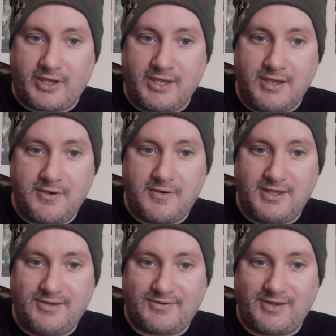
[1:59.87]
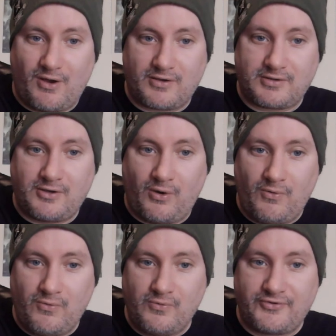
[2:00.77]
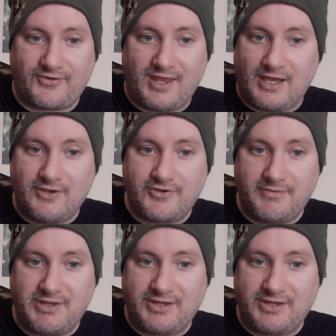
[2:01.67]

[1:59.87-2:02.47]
Here is the codes that I usually be